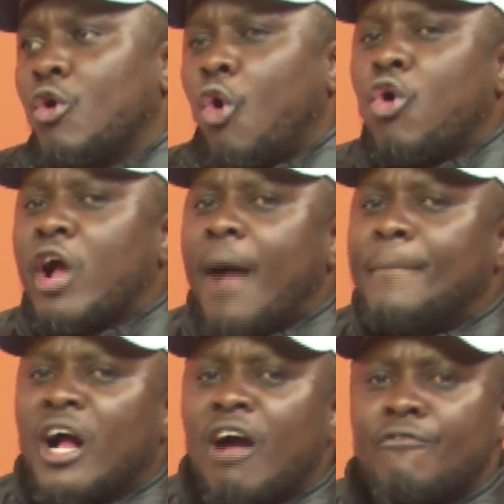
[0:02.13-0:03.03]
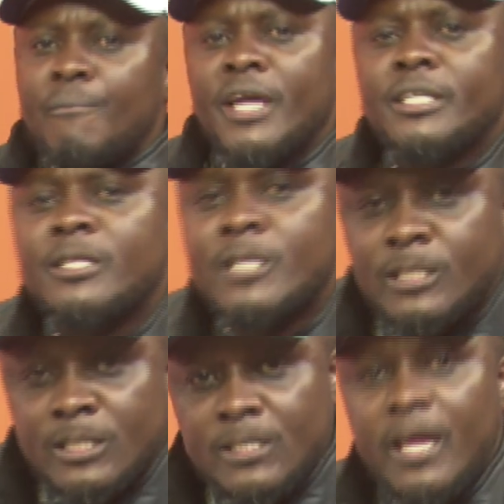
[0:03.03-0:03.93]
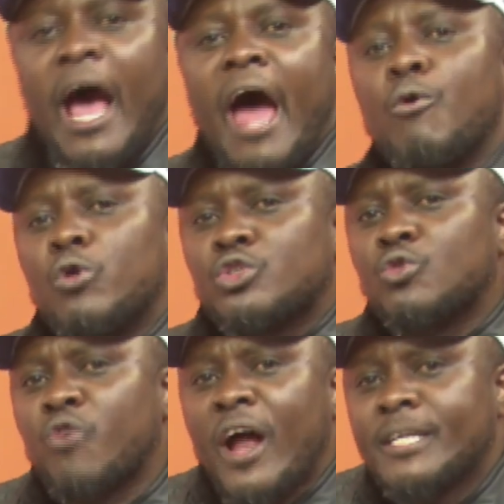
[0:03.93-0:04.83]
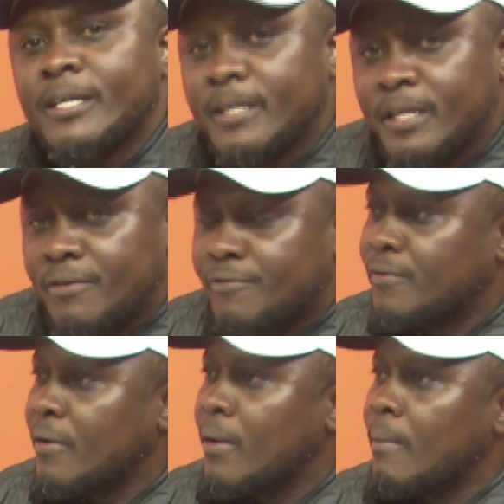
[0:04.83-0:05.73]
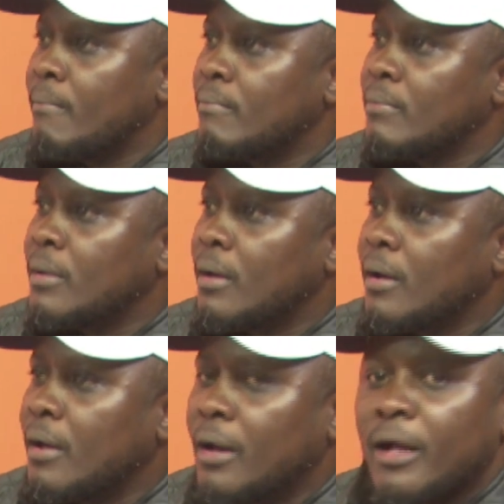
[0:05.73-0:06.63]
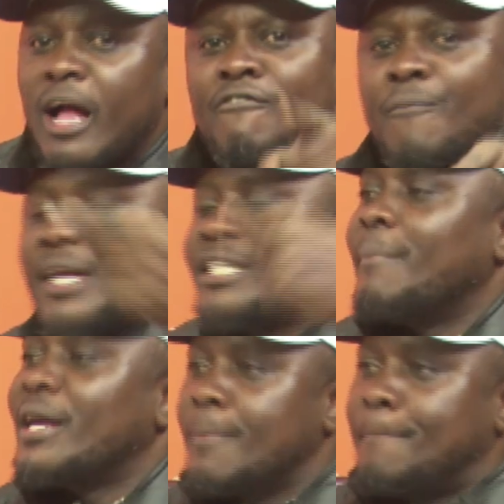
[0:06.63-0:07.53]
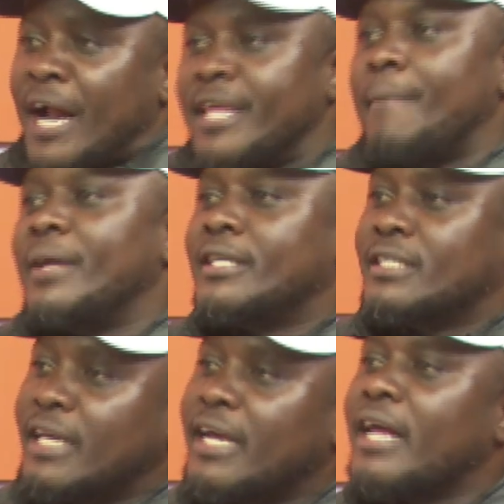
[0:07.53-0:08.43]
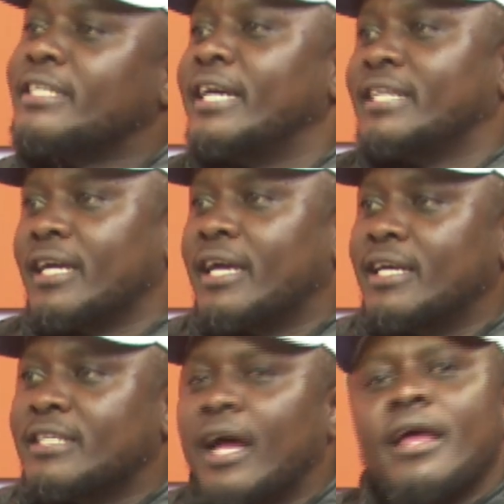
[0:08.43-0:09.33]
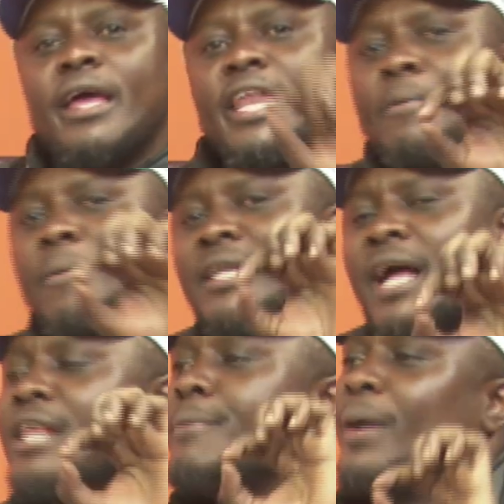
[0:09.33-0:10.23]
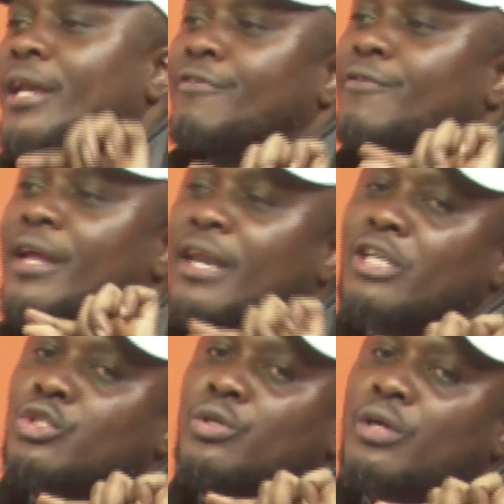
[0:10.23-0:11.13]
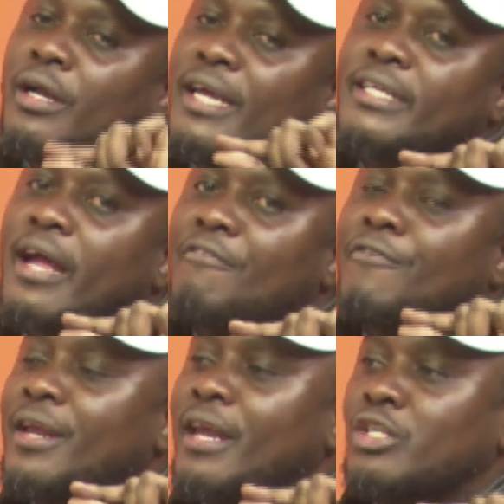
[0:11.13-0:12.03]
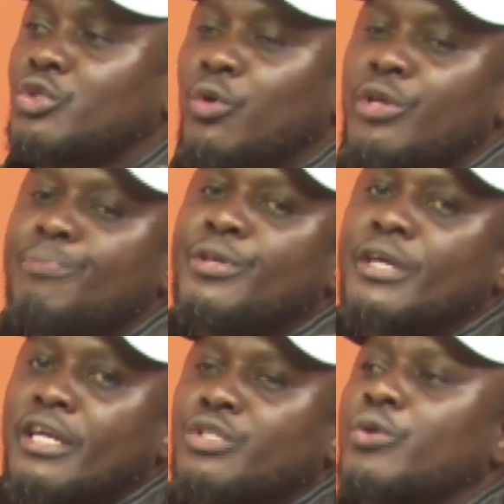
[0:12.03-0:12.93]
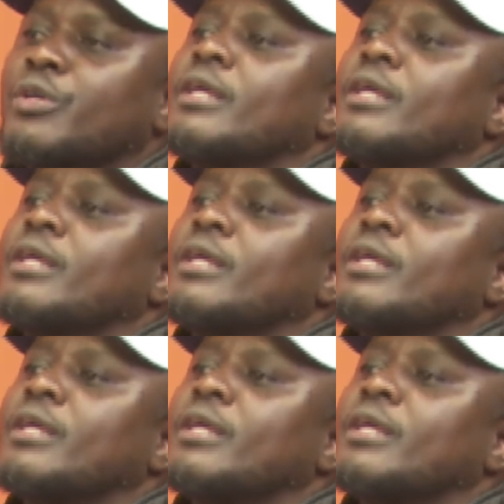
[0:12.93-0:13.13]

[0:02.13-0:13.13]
Ogamba government this I was granted leave. Government emanyi parliament chetegeza. Erabe batali mpade financial letter ya financial implication.